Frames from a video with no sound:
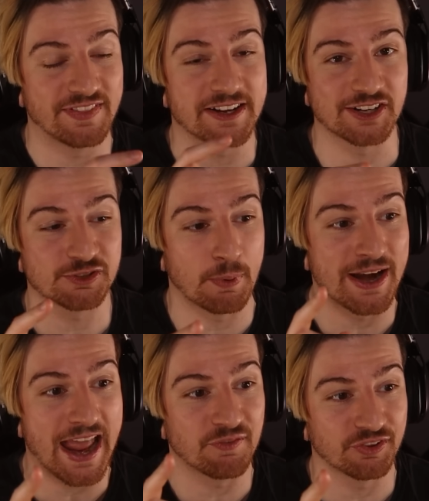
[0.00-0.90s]
think I spied
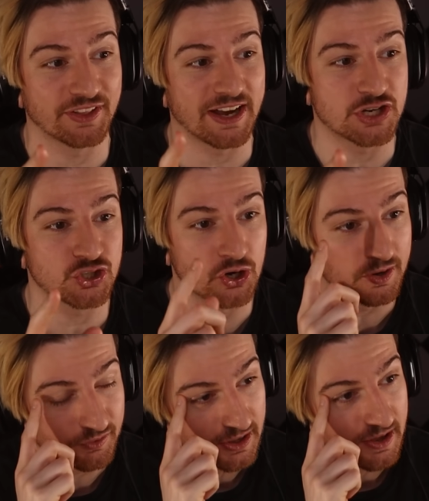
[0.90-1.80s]
everything I should
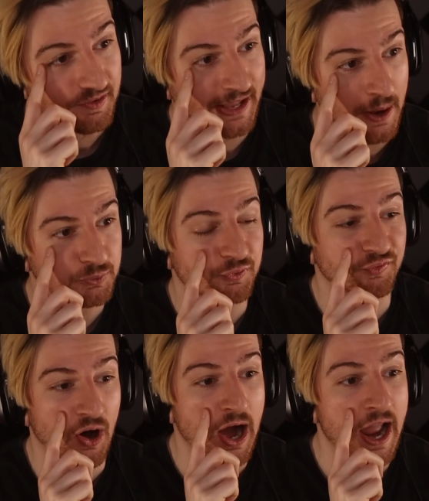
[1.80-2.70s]
have. Captured
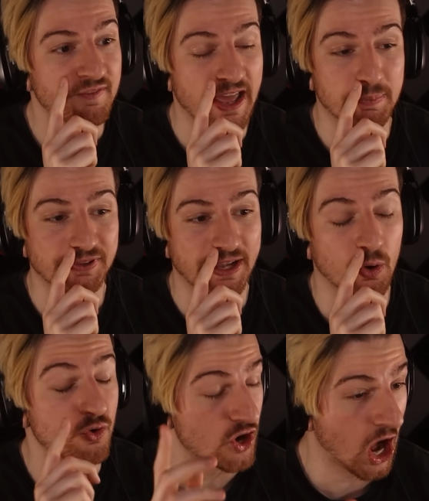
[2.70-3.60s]
five, neighbors
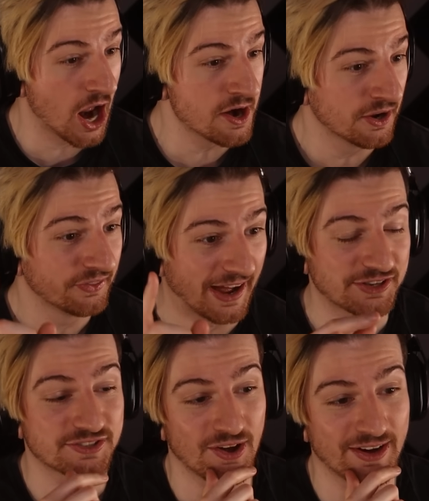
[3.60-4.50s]
killed none.
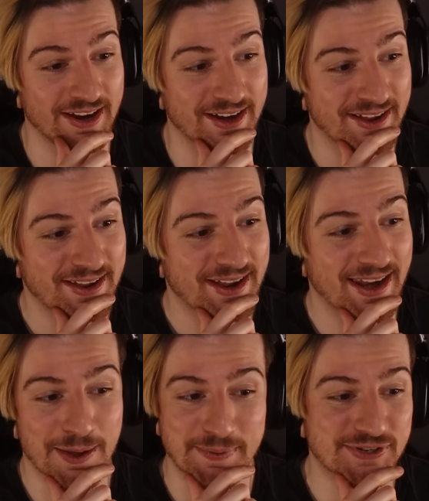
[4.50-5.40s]
That's solid.
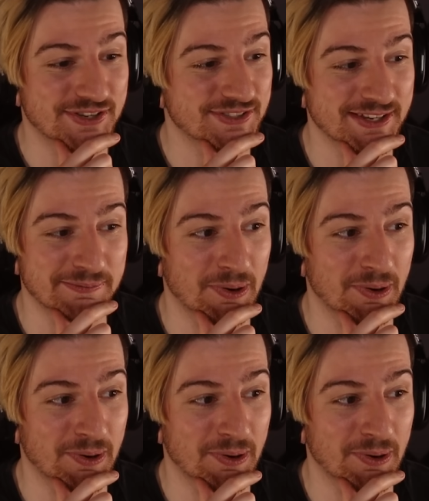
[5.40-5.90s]
Let me just see,